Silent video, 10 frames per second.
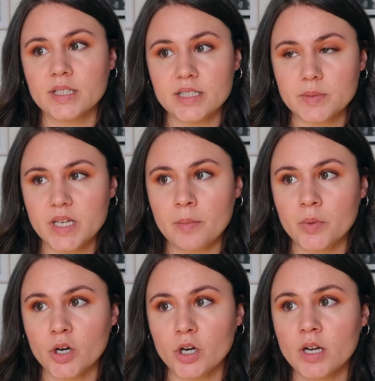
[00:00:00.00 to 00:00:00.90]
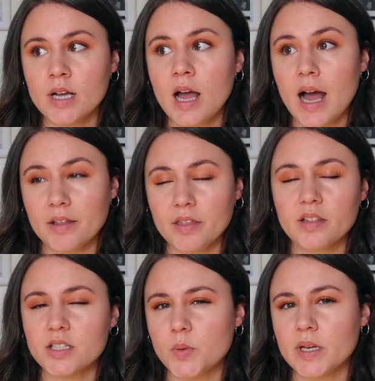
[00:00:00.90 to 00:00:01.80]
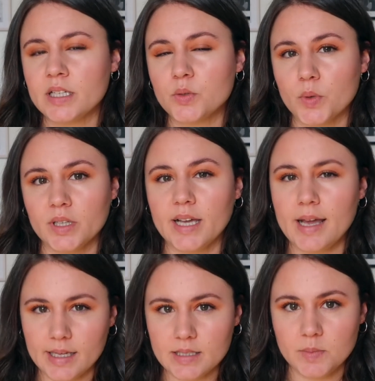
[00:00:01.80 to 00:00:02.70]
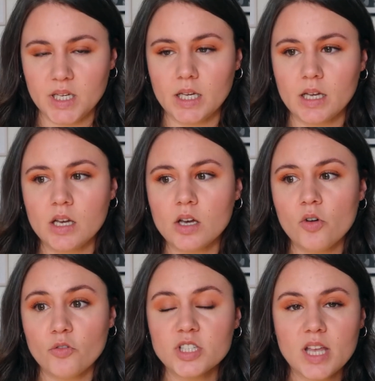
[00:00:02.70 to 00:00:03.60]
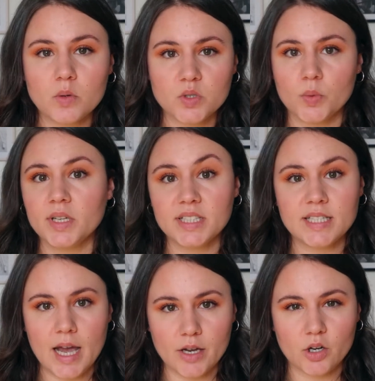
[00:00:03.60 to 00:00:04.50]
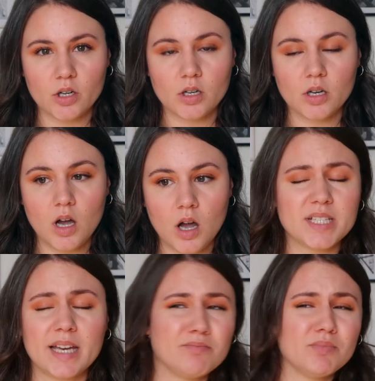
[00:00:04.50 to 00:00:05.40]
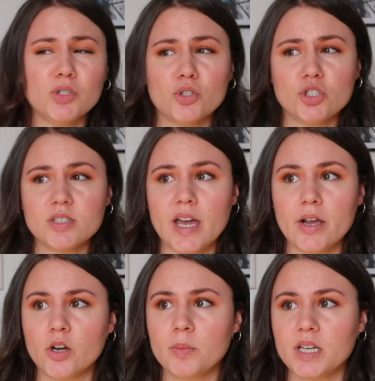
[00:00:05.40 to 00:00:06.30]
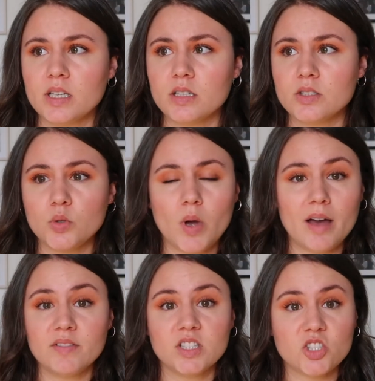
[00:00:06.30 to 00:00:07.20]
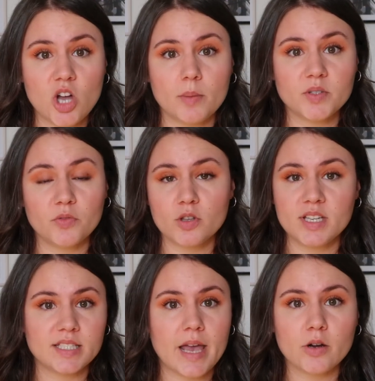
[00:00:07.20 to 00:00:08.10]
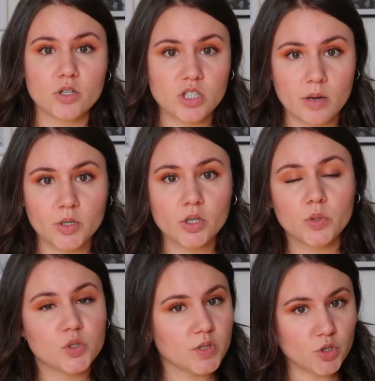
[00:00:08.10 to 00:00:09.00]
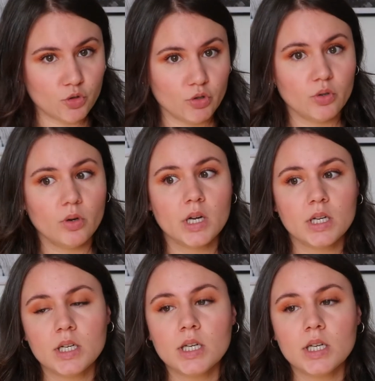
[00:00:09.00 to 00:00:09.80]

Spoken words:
in September, I think that's when it really hit me. First, I was really tired. I was like, you're just tired because you haven't stopped for the entire summer, which was true.